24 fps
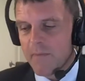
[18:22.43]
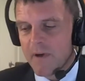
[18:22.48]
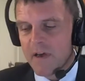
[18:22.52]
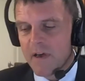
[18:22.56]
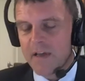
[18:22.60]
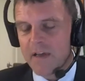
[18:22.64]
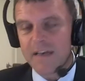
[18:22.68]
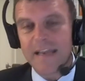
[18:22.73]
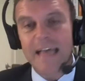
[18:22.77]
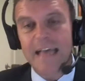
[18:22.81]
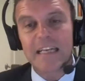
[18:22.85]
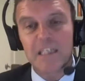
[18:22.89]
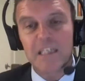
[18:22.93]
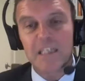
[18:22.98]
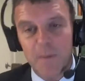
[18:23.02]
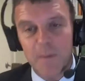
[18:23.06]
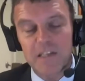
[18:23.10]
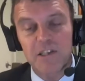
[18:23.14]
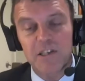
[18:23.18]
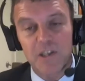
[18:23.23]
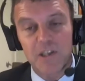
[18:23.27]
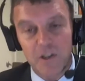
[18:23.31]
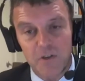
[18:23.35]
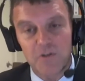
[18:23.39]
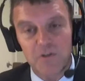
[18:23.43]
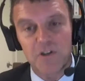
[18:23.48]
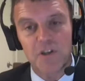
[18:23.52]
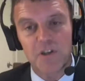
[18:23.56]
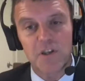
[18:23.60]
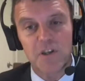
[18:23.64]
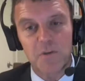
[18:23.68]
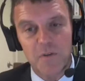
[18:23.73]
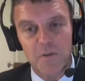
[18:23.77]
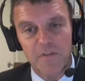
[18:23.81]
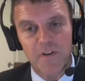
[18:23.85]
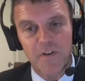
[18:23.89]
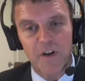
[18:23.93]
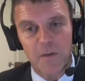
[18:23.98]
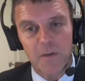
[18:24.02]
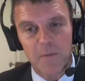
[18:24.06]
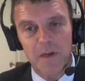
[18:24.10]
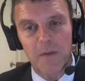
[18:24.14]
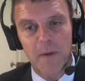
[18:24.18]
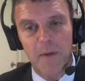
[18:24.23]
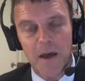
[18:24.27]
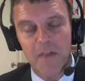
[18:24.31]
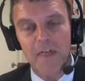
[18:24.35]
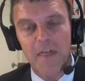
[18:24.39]
Nature-based solutions, we've heard a
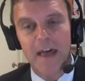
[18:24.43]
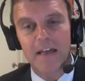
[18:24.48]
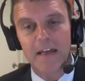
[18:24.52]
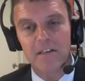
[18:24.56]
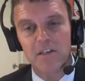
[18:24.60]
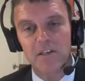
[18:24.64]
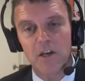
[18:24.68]
bit about that.